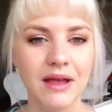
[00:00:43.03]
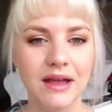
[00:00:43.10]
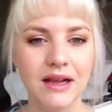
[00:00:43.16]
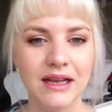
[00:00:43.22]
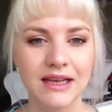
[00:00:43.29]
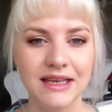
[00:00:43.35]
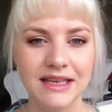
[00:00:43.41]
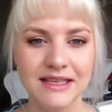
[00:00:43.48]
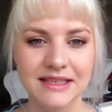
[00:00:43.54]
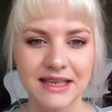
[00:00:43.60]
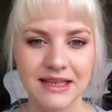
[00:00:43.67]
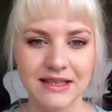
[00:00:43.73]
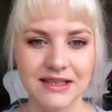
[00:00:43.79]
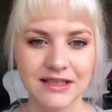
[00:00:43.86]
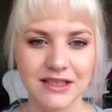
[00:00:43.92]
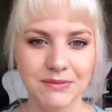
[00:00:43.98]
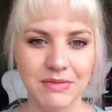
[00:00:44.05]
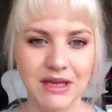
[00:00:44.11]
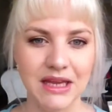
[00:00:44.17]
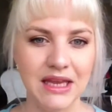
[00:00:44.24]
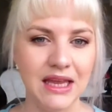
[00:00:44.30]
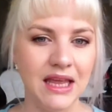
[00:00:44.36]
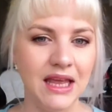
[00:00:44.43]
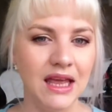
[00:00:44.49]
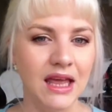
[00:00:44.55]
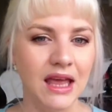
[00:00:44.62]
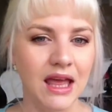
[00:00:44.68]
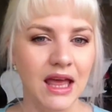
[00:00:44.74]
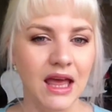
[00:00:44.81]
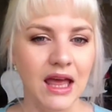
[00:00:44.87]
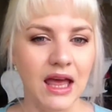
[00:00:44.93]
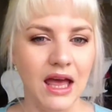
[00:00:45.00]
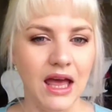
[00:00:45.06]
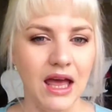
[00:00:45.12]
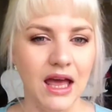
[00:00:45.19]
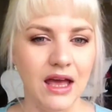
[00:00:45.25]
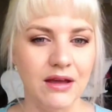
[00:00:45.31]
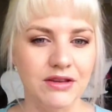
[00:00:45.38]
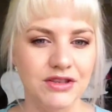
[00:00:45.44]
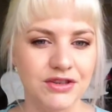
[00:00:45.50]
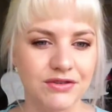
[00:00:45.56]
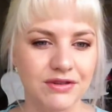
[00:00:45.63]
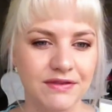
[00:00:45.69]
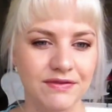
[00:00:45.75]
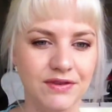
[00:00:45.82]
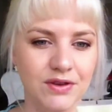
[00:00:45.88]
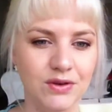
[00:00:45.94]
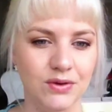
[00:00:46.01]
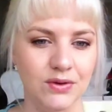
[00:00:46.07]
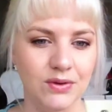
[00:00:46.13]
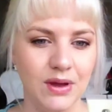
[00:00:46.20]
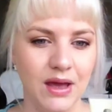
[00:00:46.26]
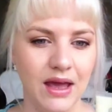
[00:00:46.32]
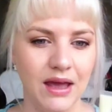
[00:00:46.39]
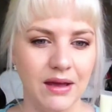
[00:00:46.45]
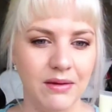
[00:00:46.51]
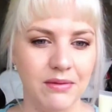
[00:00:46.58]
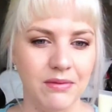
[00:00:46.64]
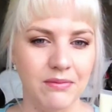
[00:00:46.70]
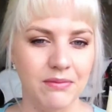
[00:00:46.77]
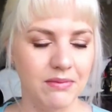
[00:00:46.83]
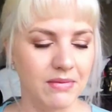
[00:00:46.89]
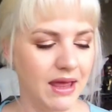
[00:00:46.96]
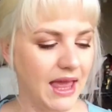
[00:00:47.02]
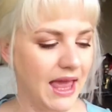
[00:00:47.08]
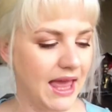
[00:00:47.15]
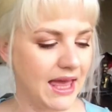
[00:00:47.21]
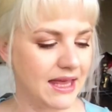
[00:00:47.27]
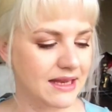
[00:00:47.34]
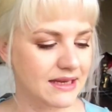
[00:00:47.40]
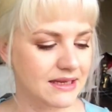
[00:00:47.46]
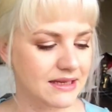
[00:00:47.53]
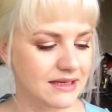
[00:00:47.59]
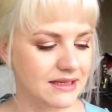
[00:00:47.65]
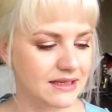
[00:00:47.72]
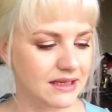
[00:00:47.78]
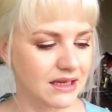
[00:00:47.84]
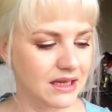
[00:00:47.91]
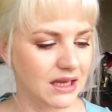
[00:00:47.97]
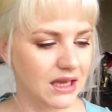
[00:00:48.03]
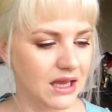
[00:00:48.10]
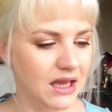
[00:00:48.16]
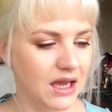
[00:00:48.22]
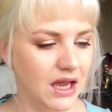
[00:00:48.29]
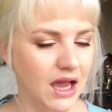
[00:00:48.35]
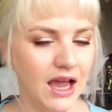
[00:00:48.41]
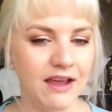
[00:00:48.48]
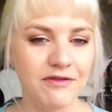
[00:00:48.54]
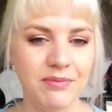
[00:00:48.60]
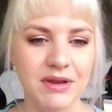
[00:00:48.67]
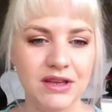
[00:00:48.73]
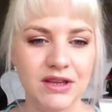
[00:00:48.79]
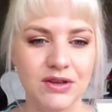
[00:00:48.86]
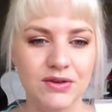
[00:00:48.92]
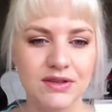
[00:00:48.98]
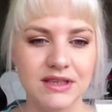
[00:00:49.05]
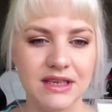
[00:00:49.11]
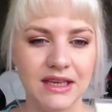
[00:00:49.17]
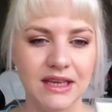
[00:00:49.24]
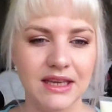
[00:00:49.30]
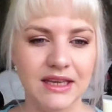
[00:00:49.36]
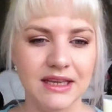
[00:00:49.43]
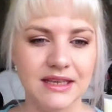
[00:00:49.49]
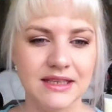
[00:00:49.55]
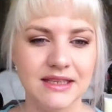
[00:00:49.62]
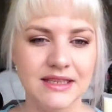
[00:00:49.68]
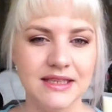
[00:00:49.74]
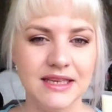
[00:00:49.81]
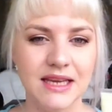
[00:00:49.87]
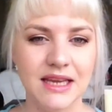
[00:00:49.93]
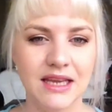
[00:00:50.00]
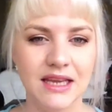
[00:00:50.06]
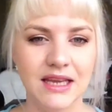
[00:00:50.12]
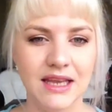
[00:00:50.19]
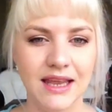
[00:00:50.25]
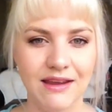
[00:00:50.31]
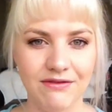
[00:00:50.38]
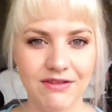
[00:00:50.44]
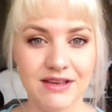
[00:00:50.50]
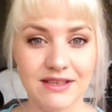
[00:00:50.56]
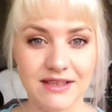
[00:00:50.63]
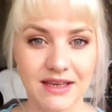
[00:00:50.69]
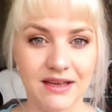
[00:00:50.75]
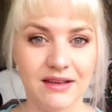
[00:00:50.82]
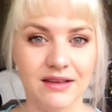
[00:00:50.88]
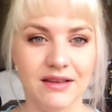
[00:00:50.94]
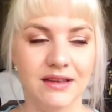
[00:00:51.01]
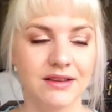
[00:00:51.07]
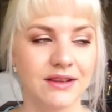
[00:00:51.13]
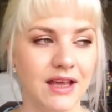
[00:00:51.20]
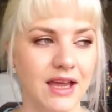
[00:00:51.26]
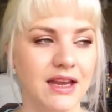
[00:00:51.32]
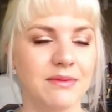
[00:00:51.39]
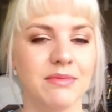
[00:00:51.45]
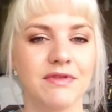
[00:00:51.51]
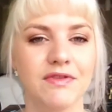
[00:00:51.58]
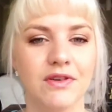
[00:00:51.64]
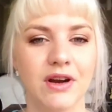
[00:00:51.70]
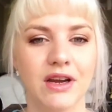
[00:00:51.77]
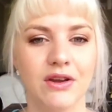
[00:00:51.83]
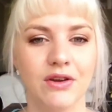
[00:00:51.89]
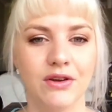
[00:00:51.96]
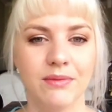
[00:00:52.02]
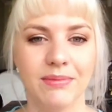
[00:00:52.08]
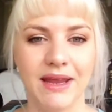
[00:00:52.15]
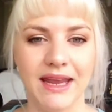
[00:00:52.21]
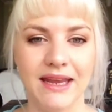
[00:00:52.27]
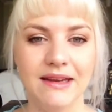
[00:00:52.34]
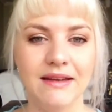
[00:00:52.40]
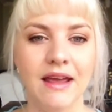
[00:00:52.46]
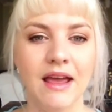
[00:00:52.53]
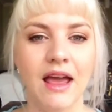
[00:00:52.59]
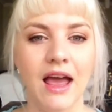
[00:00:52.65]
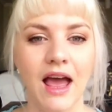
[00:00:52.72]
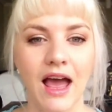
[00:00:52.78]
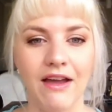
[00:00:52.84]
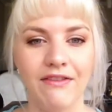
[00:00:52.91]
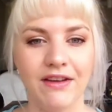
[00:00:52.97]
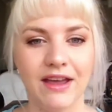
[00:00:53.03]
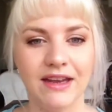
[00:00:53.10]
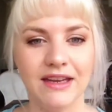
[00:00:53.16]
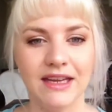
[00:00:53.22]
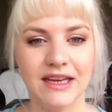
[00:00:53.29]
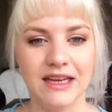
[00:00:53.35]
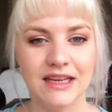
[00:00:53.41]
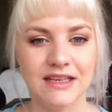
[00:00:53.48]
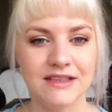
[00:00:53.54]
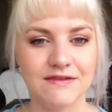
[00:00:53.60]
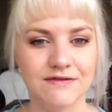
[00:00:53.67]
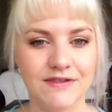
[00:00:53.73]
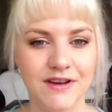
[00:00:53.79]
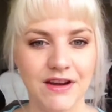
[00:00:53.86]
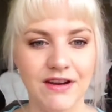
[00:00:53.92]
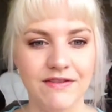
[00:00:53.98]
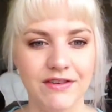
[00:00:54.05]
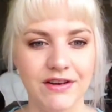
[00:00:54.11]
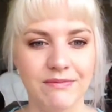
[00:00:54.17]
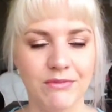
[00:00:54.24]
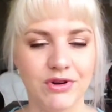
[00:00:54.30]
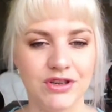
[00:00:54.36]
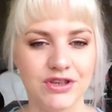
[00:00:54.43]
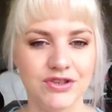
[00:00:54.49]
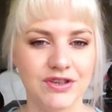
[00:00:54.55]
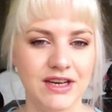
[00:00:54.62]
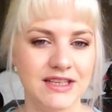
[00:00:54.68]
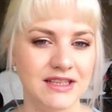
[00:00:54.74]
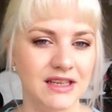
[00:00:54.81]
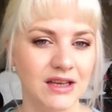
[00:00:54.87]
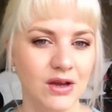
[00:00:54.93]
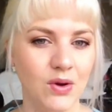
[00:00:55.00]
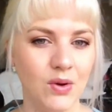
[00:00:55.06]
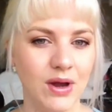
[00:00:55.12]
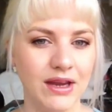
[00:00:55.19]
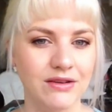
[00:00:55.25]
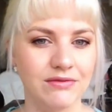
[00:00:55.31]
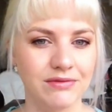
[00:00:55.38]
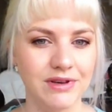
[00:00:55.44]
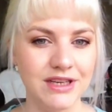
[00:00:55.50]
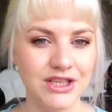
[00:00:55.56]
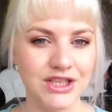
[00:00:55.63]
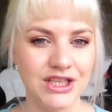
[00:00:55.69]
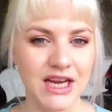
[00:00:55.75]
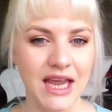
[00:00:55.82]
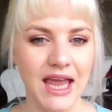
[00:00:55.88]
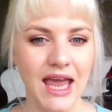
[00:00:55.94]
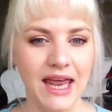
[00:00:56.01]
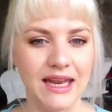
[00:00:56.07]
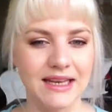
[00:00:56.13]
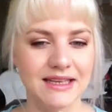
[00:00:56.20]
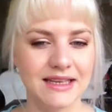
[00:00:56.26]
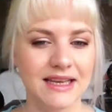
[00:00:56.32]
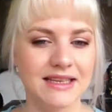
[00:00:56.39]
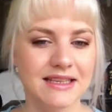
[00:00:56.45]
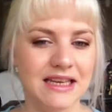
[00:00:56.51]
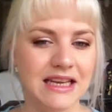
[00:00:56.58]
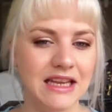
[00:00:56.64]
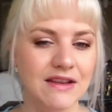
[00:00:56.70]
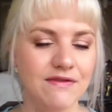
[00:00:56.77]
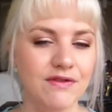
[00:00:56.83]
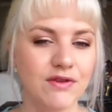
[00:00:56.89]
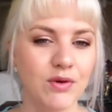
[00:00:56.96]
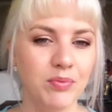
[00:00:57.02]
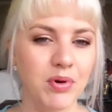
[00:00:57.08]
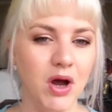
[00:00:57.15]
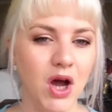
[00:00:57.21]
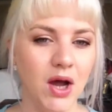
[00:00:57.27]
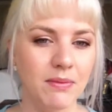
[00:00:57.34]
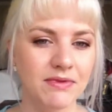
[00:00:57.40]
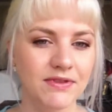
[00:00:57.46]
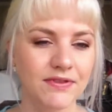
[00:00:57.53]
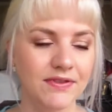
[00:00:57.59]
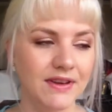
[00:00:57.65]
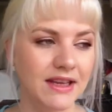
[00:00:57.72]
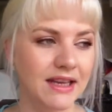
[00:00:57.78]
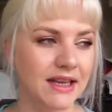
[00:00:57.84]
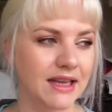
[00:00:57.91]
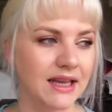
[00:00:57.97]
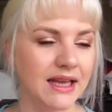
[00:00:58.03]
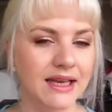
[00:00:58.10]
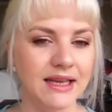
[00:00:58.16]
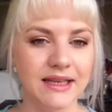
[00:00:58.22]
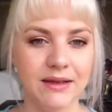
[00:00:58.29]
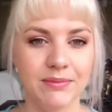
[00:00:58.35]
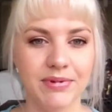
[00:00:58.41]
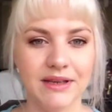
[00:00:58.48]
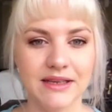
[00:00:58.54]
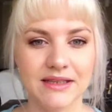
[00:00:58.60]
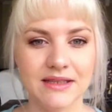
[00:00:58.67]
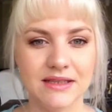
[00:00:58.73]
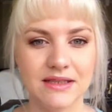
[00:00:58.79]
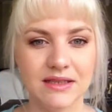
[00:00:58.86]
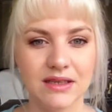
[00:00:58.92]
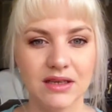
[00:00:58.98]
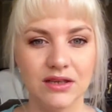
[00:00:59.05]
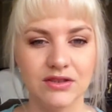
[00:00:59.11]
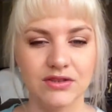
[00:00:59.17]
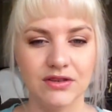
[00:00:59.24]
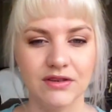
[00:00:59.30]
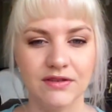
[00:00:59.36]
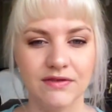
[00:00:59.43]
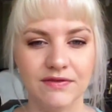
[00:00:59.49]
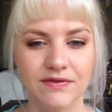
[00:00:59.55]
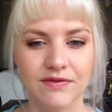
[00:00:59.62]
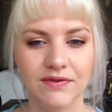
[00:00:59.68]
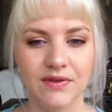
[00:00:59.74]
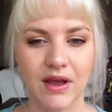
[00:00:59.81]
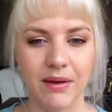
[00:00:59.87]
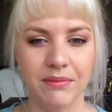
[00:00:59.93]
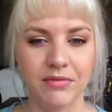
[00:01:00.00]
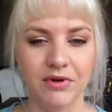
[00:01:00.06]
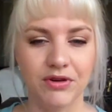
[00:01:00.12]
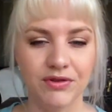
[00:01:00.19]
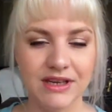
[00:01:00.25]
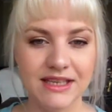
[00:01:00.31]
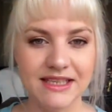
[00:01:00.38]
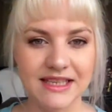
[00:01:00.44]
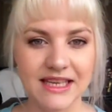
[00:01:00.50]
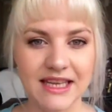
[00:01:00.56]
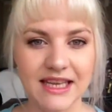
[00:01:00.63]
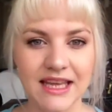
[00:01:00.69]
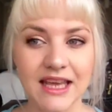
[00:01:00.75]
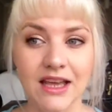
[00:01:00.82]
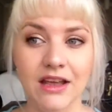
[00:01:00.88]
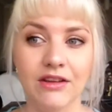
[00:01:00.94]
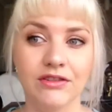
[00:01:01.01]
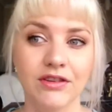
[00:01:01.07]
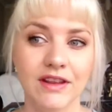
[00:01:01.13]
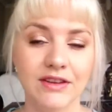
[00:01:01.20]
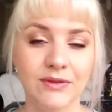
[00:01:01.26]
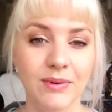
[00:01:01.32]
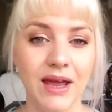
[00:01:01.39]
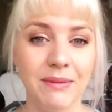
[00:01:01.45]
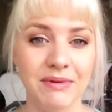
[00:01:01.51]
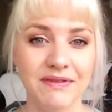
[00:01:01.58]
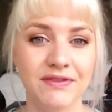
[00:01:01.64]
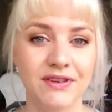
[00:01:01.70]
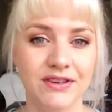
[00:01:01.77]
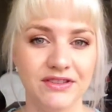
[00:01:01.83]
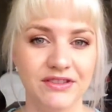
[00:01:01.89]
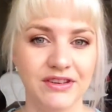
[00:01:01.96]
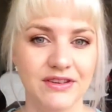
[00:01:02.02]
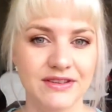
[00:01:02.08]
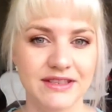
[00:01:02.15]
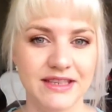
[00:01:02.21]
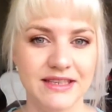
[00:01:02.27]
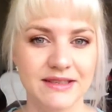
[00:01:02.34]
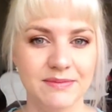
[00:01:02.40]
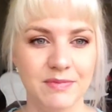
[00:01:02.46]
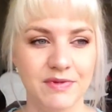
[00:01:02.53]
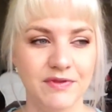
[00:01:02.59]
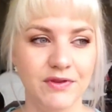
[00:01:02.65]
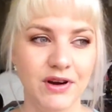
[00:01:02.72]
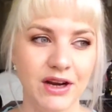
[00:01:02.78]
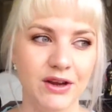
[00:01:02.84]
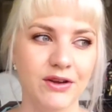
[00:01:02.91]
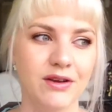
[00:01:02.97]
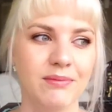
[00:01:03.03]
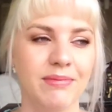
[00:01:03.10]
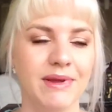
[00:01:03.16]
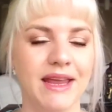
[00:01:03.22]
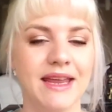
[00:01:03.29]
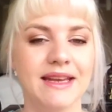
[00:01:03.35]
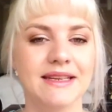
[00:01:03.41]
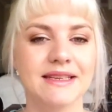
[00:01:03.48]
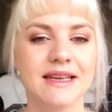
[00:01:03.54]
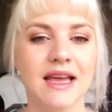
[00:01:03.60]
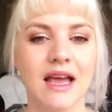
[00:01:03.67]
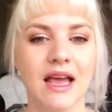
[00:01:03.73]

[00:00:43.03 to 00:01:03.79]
Clinique sent this to me to review, and I've been using it every single night before I go to bed. I find it is very moisturizing and quite rich, and it does leave your palms feeling a little bit sort of greasy. So that's why I prefer to use it before I go to bed.